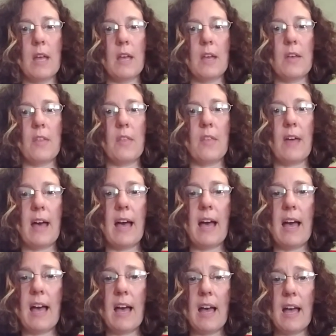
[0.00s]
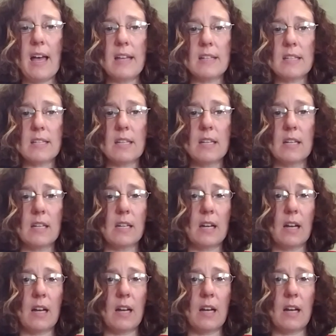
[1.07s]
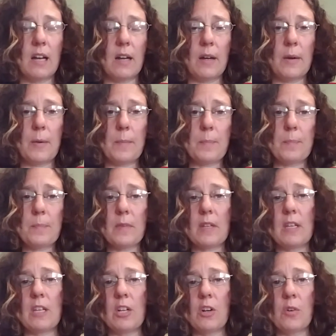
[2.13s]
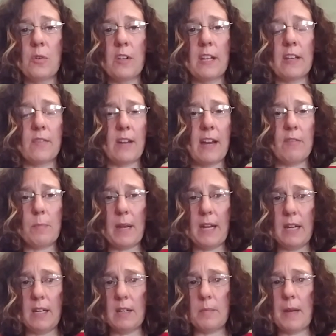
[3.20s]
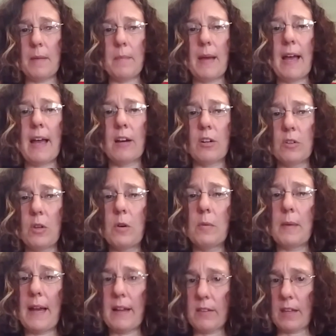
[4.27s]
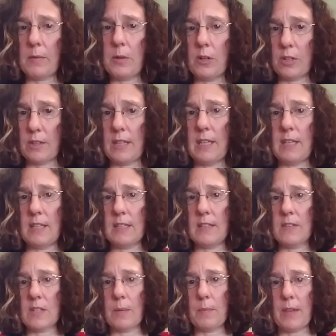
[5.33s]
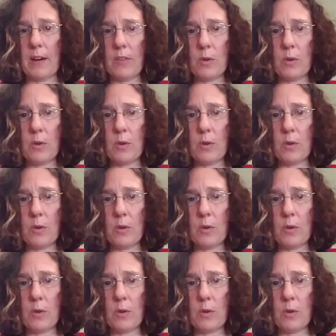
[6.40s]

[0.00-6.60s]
that, you know, like if I have pain in my back or lower back, I hook the adhesives up there.